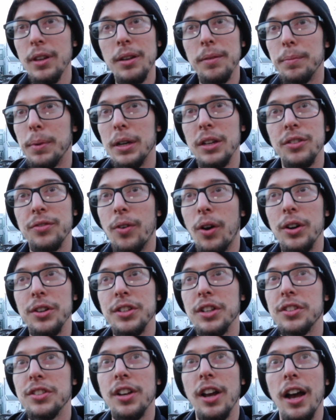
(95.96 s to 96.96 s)
But as far as
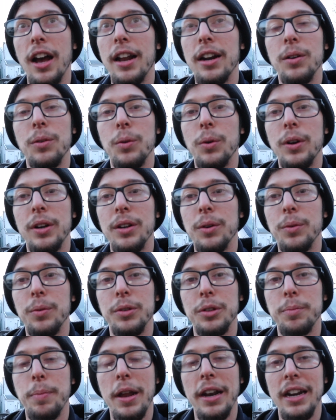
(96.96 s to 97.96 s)
this, I don't wanna
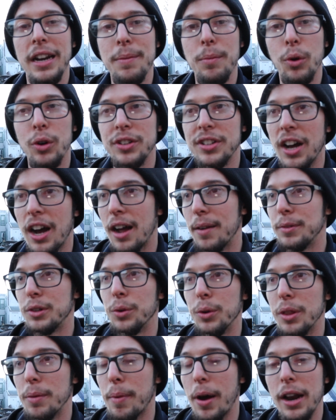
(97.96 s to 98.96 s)
spend any more time
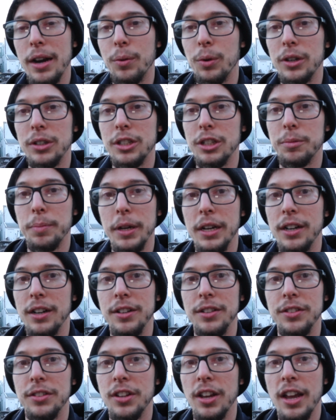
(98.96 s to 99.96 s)
doing the body work just
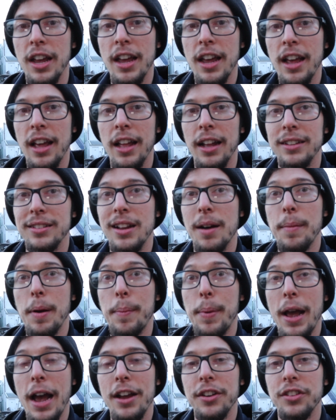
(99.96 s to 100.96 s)
because it's not my
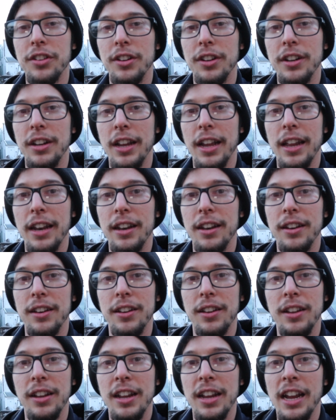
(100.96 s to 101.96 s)
passion. And
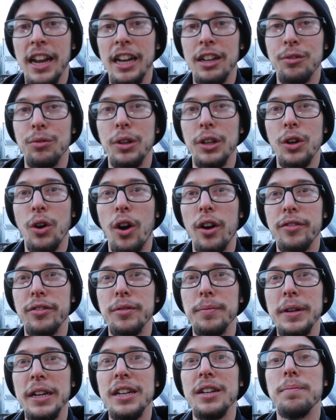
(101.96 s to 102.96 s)
it's really hard for
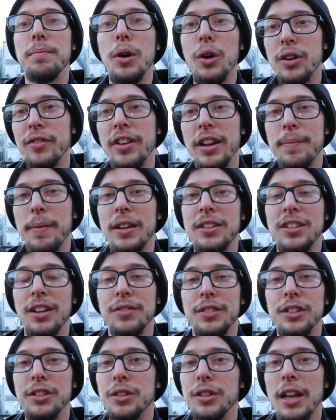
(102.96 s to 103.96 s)
me to motivate myself
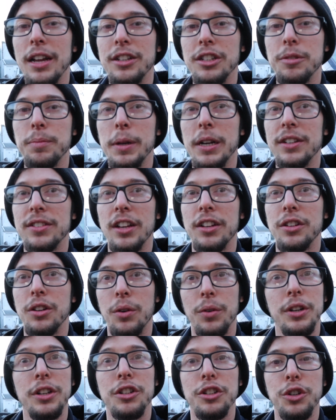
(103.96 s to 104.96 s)
to do that just because I
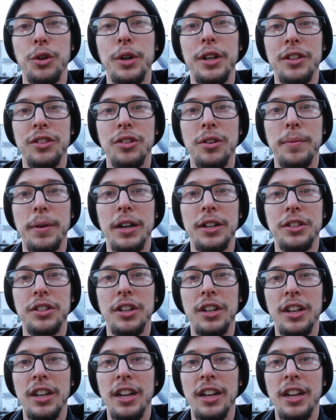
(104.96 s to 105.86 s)
don't enjoy it so much.